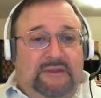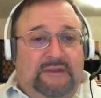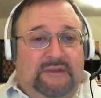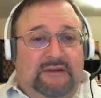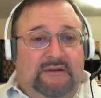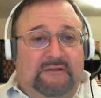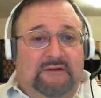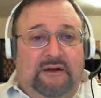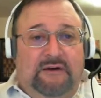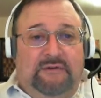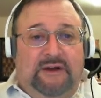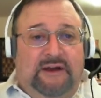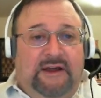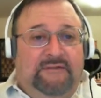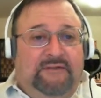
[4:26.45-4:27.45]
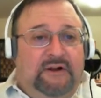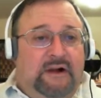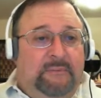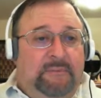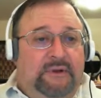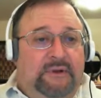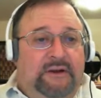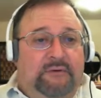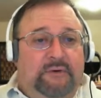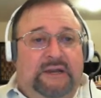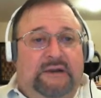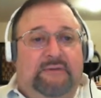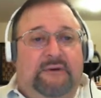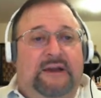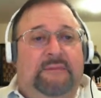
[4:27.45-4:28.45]
Okay, I have a couple here we
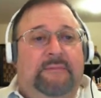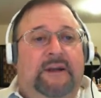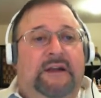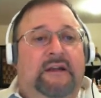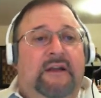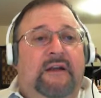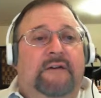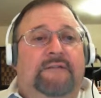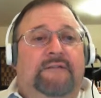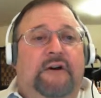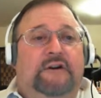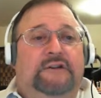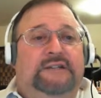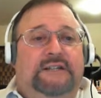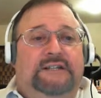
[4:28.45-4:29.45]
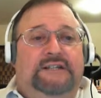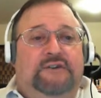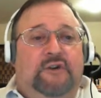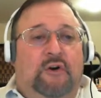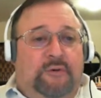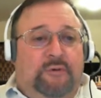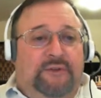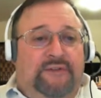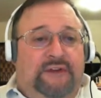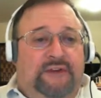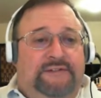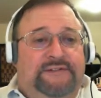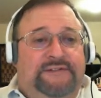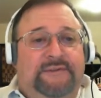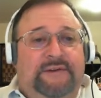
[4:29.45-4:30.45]
can recommend. First, let's start with
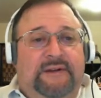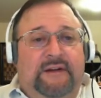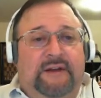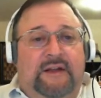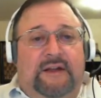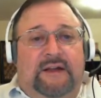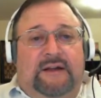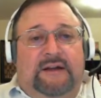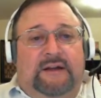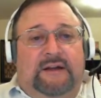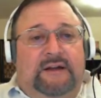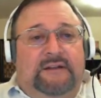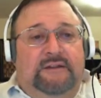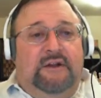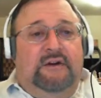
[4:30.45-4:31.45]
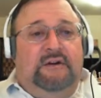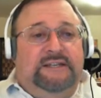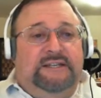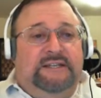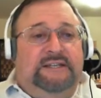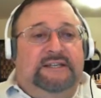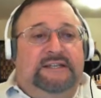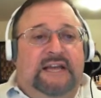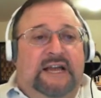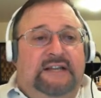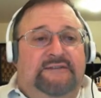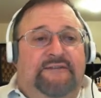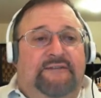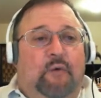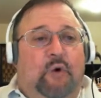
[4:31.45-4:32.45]
this. Notice this says
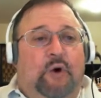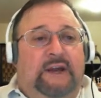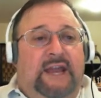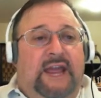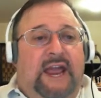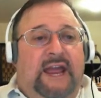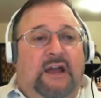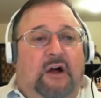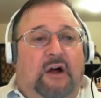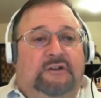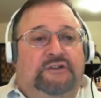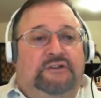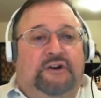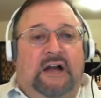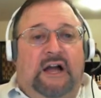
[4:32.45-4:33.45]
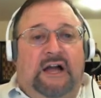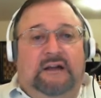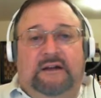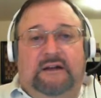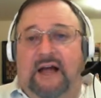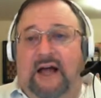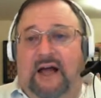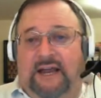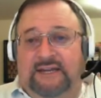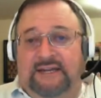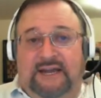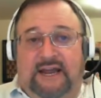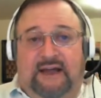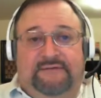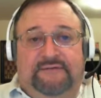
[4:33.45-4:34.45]
4K Ultra High
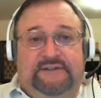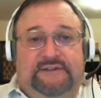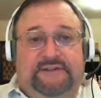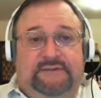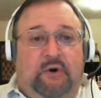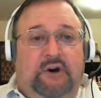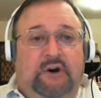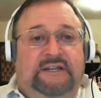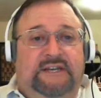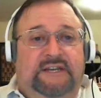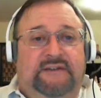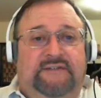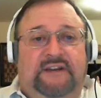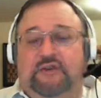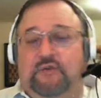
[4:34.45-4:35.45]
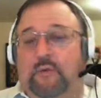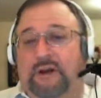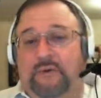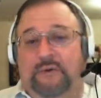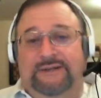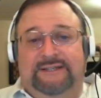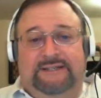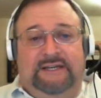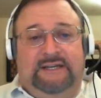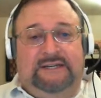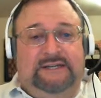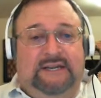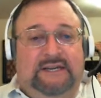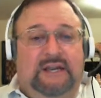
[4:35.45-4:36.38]
Def Smart TV 2160.